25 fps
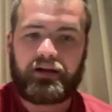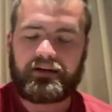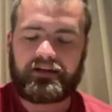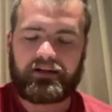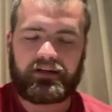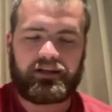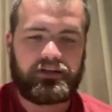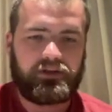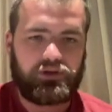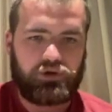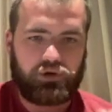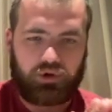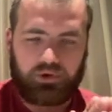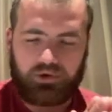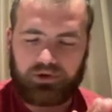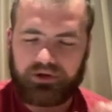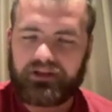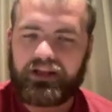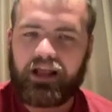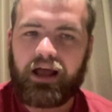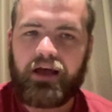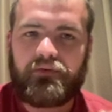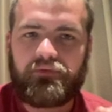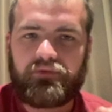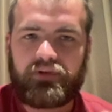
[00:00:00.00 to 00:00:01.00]
it
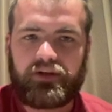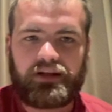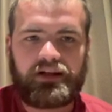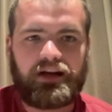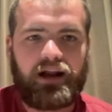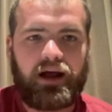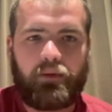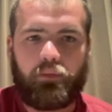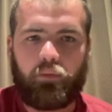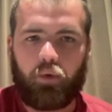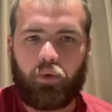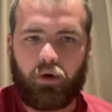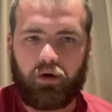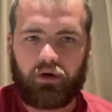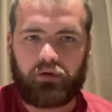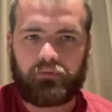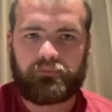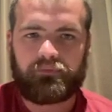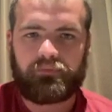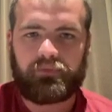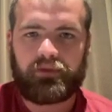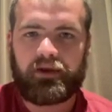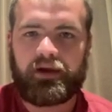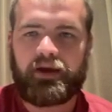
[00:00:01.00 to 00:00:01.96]
during that Vietnam War,